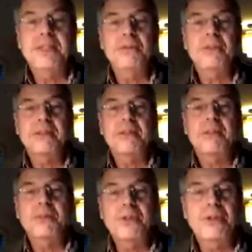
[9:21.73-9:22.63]
that we can
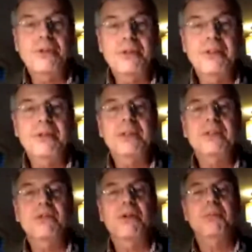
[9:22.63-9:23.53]
do a great job in
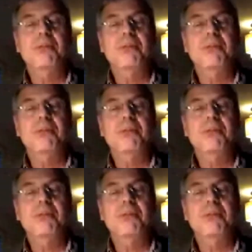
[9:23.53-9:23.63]
doing it.